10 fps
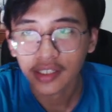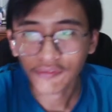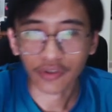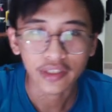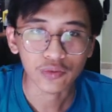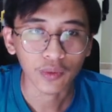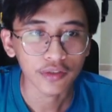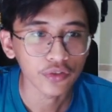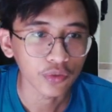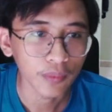if you guys
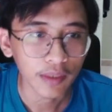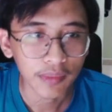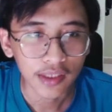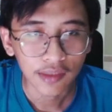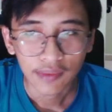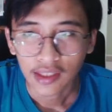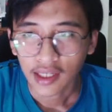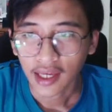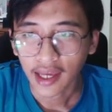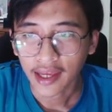want to maybe
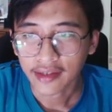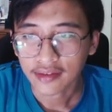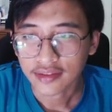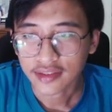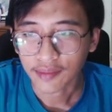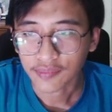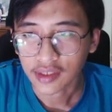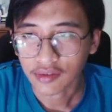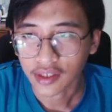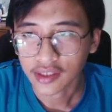add
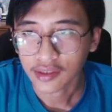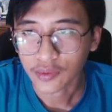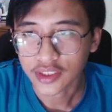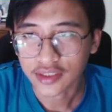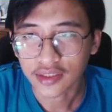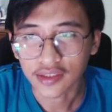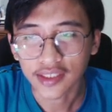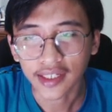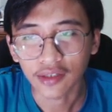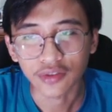something right here, which is the
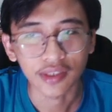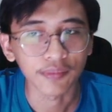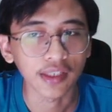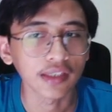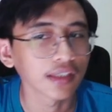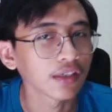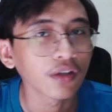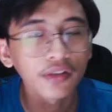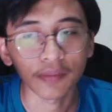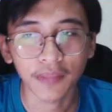date or something. It
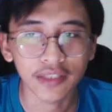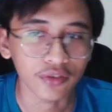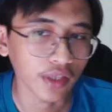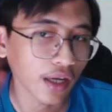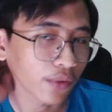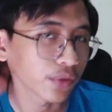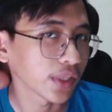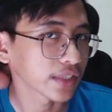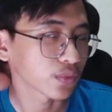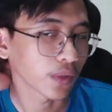all depends on how you
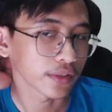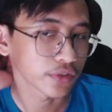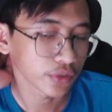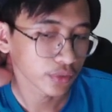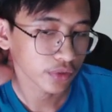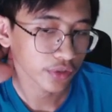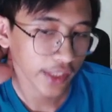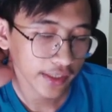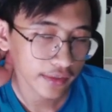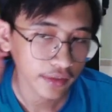guys want to
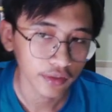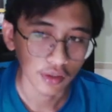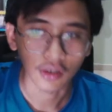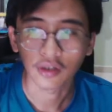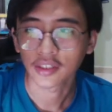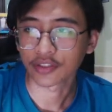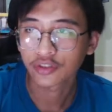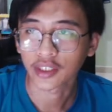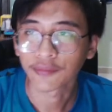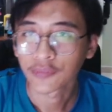create your
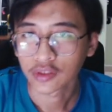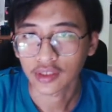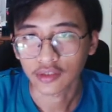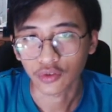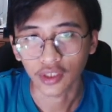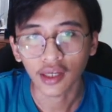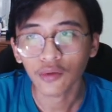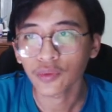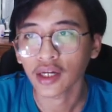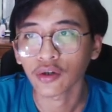interior. So now
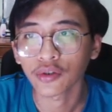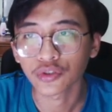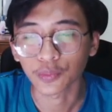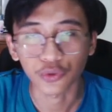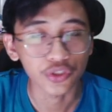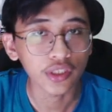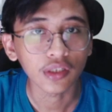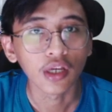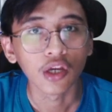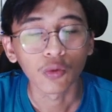we are going to proceed
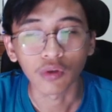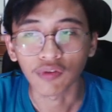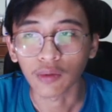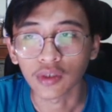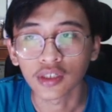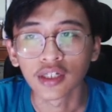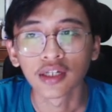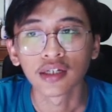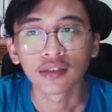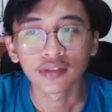with our
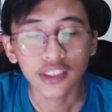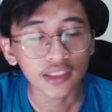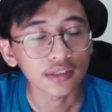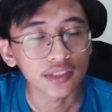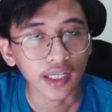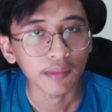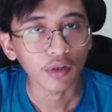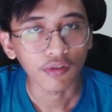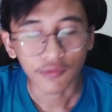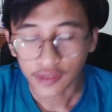third type
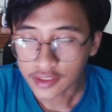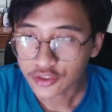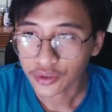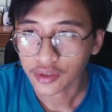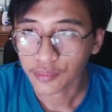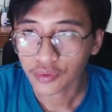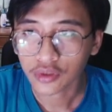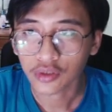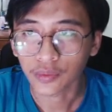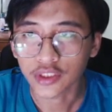of interior
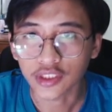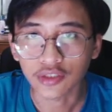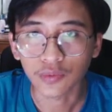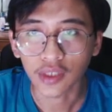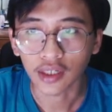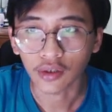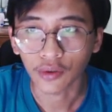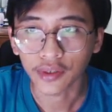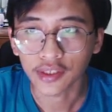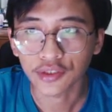book, which is we are
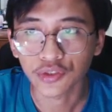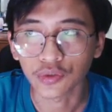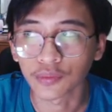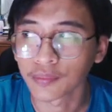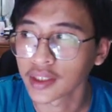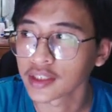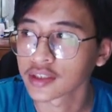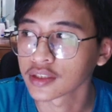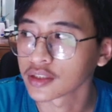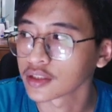going to
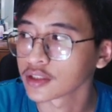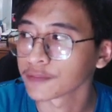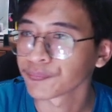make a